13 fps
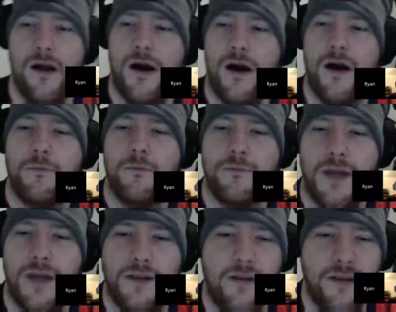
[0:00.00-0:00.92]

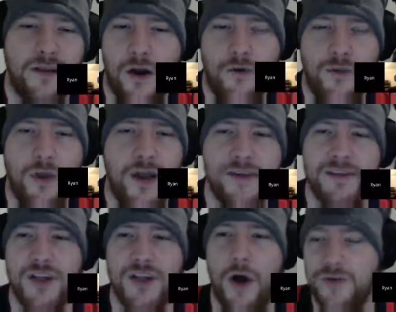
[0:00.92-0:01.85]
And the
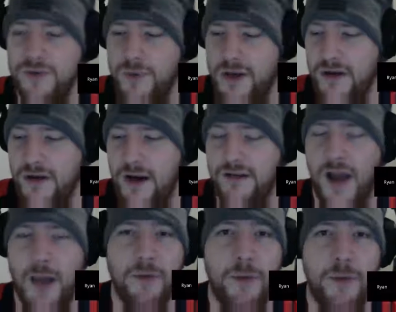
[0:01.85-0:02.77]
playoffs has always been a
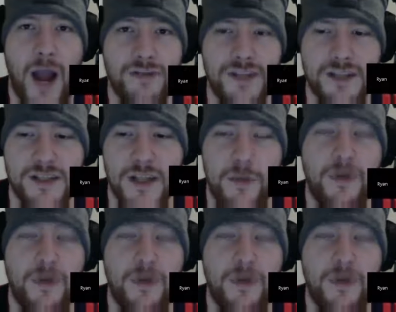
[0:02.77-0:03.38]
time of bounces,